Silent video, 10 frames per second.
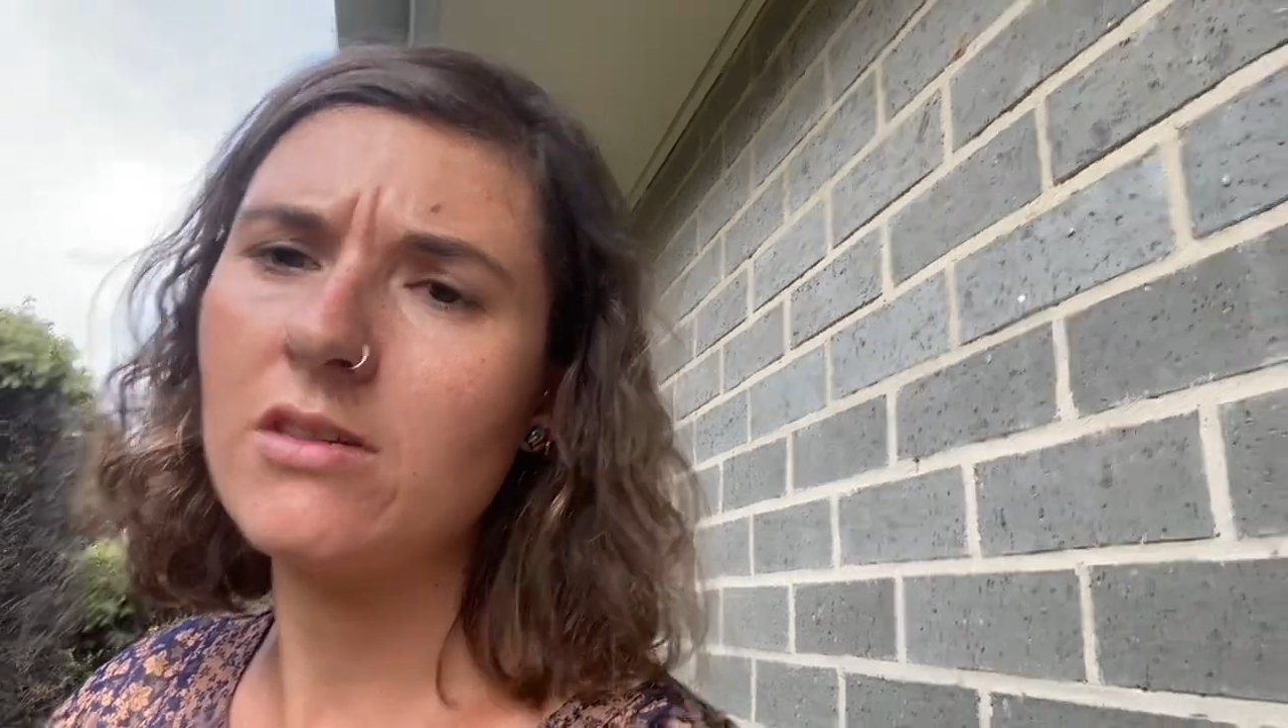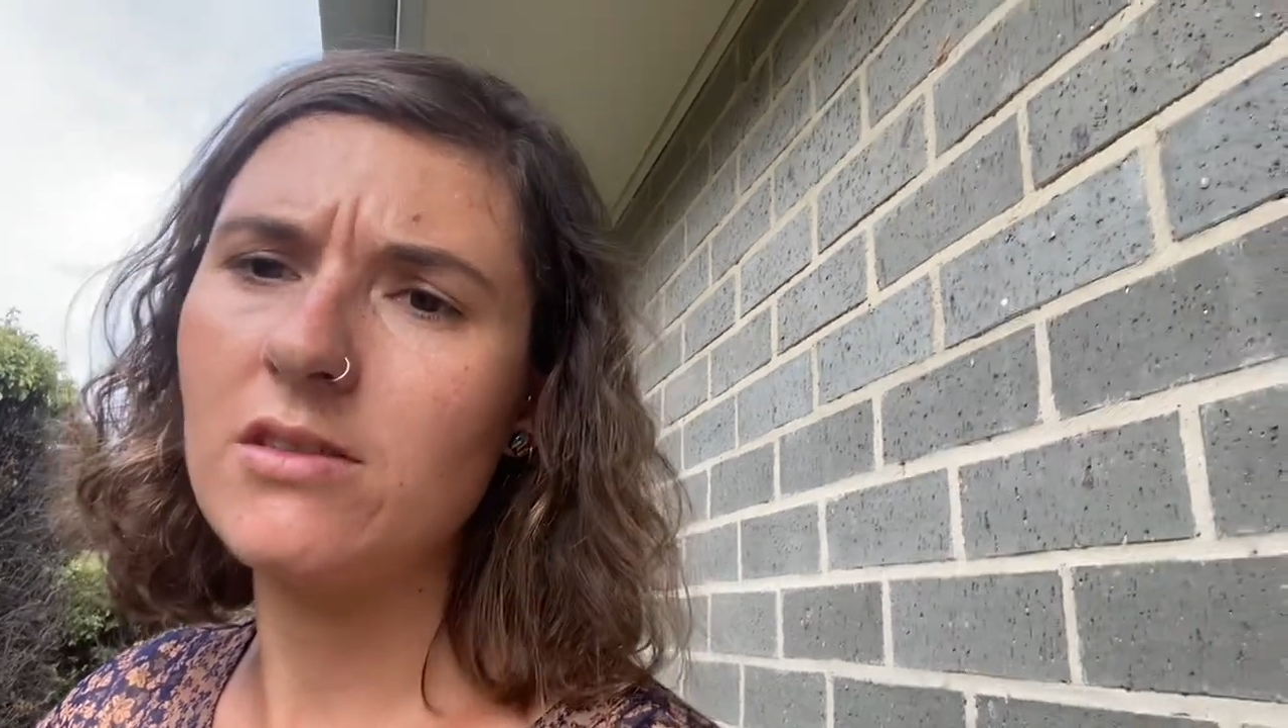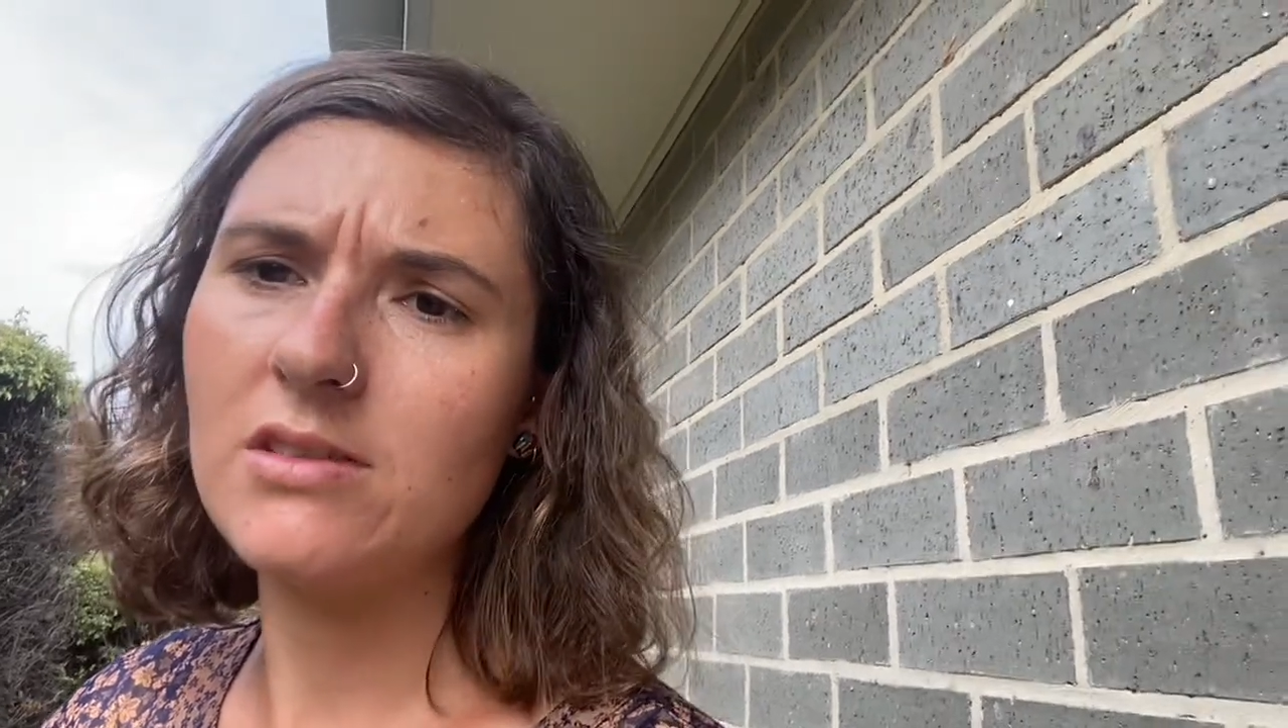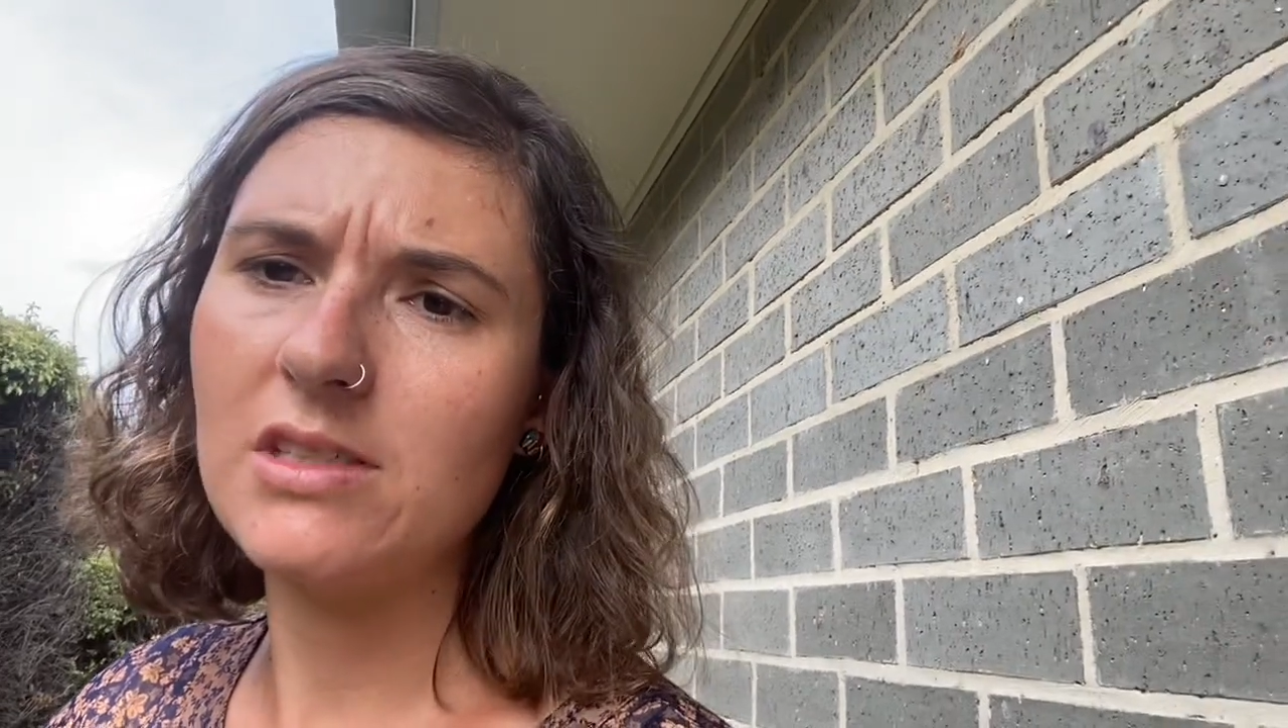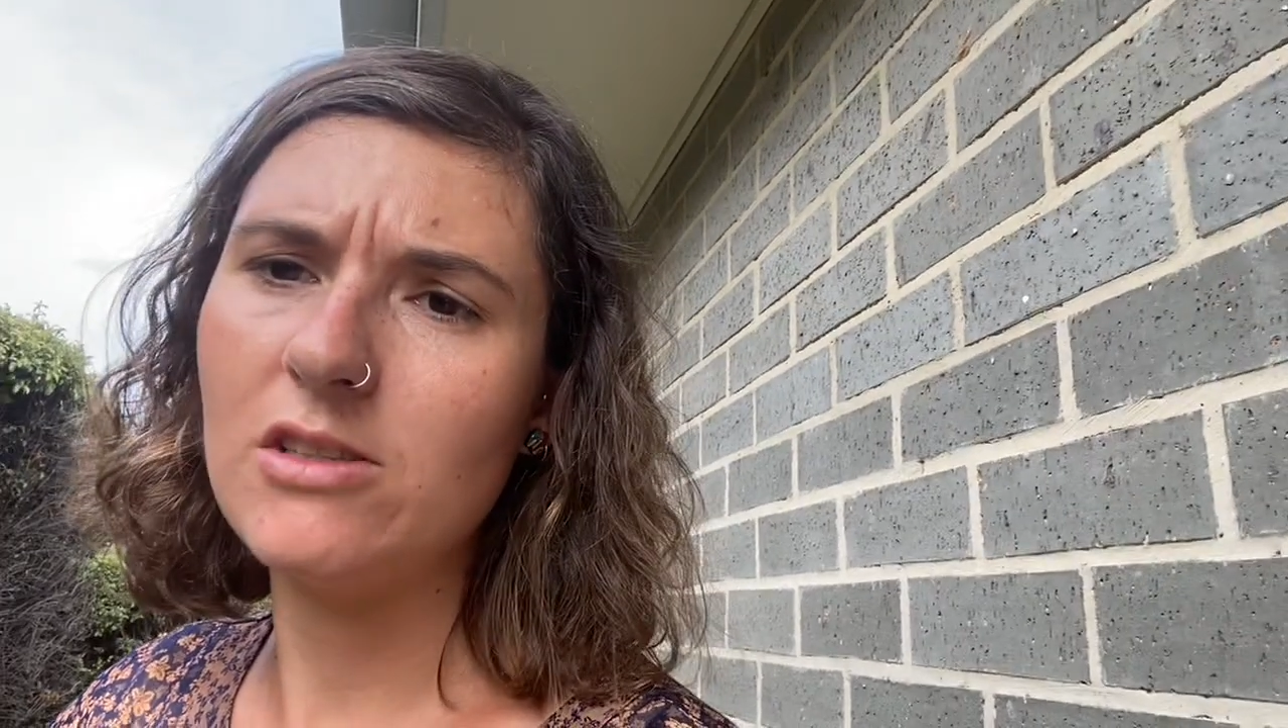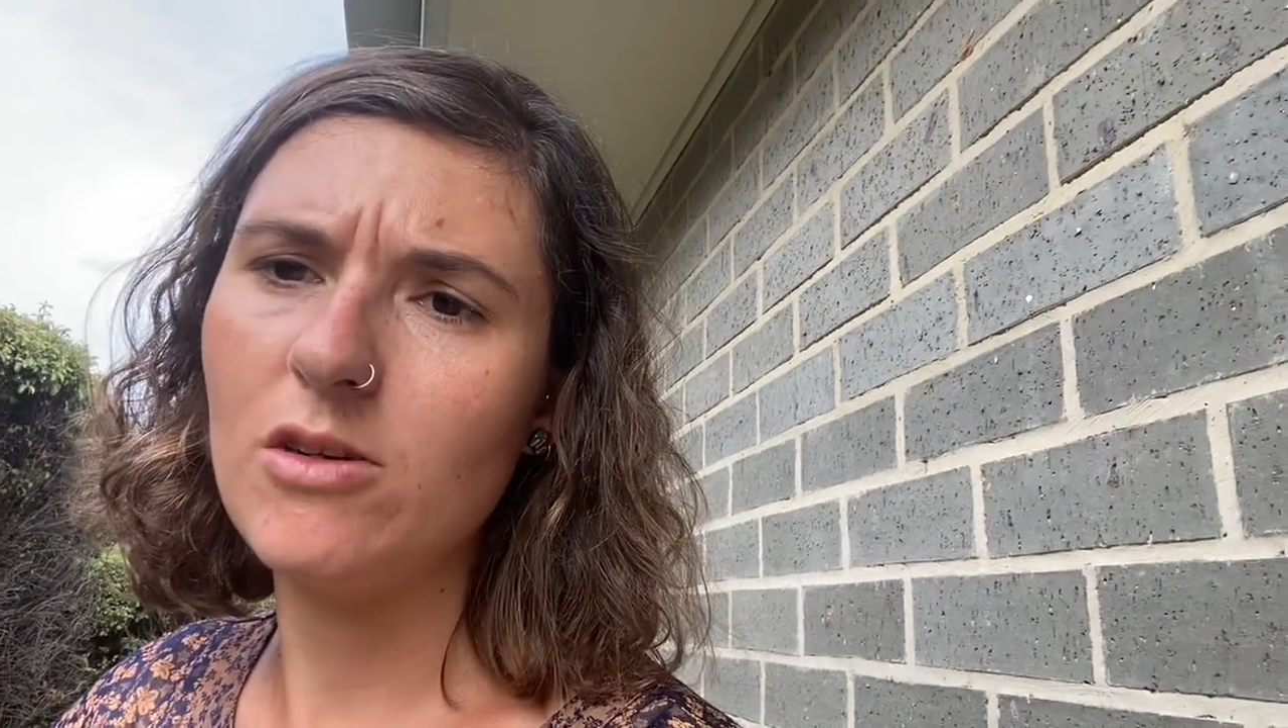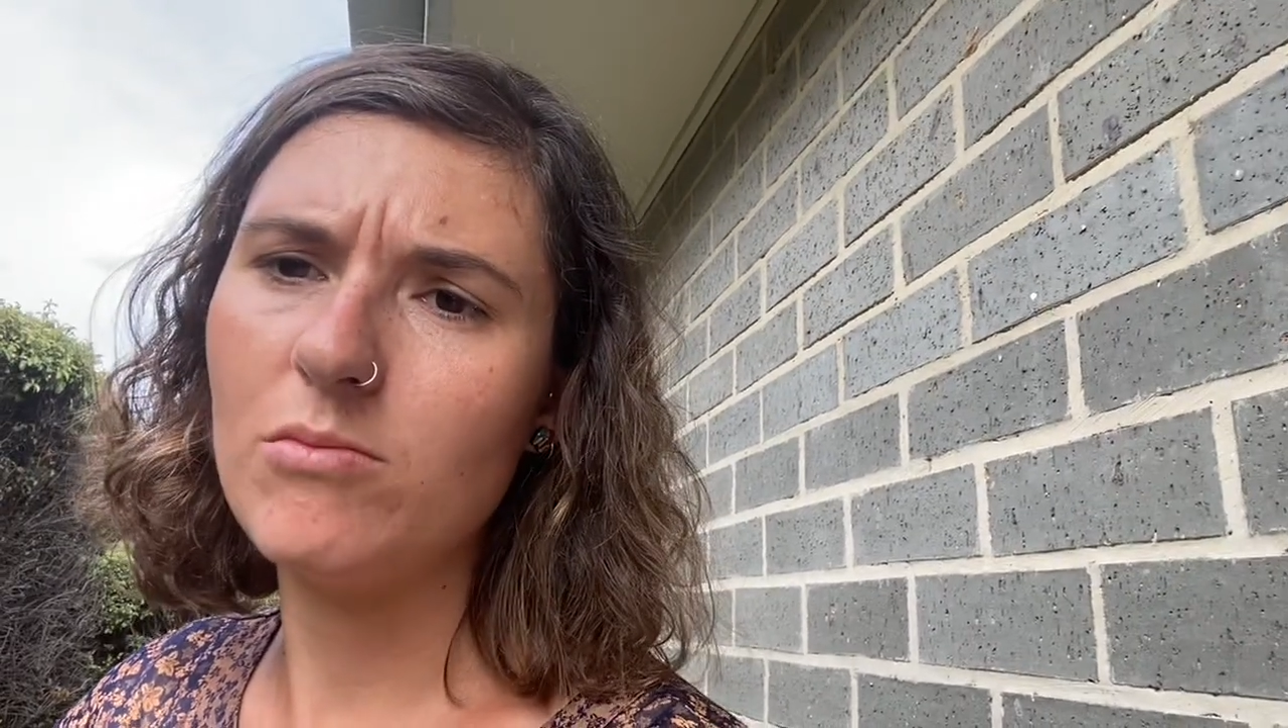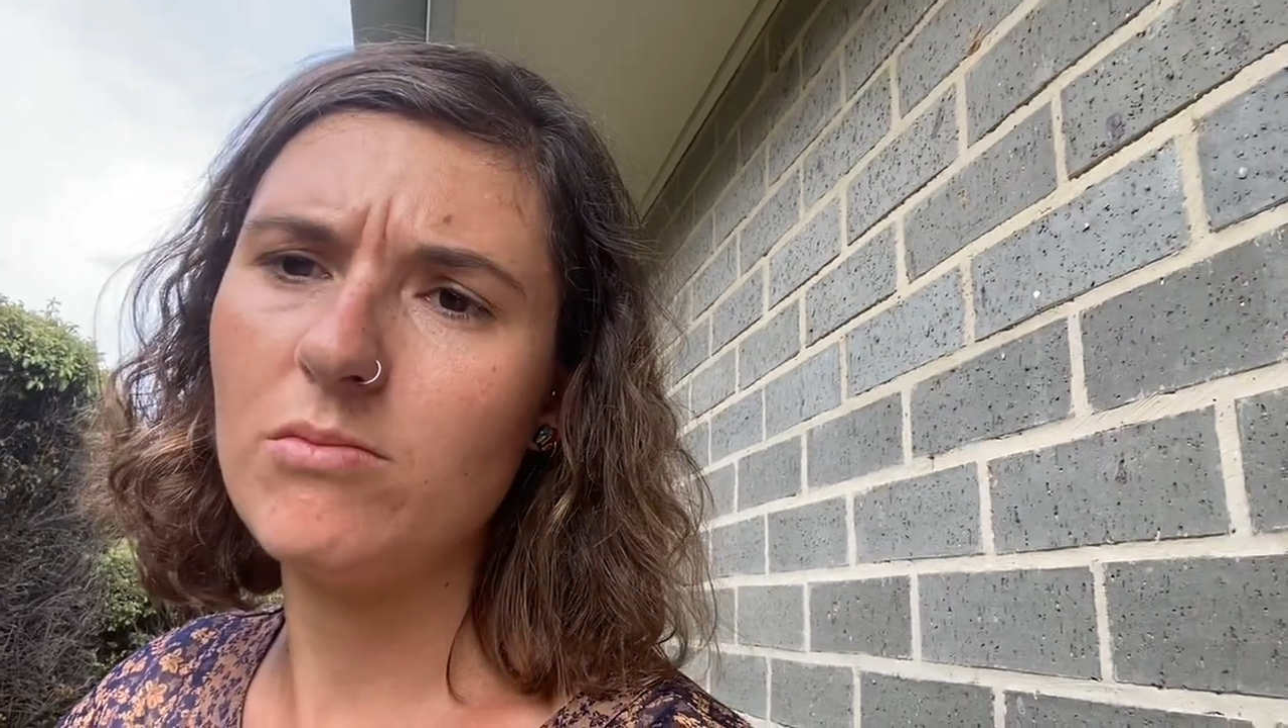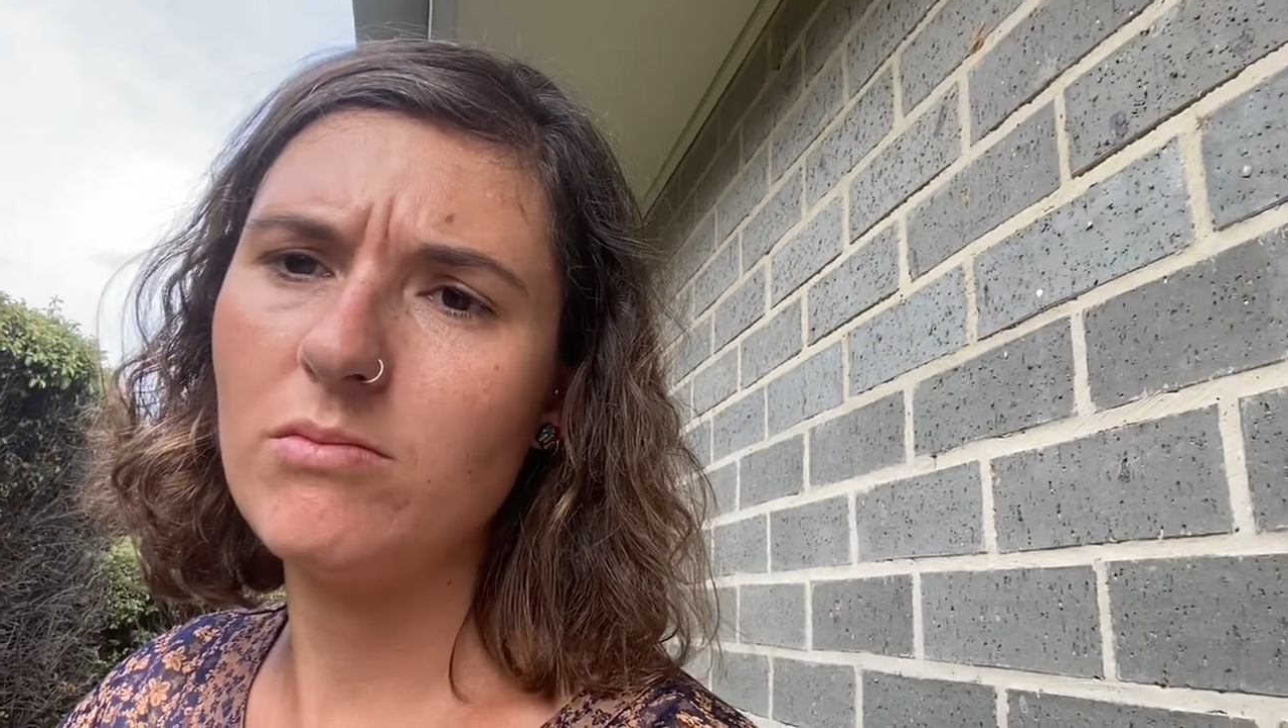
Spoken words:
because it's not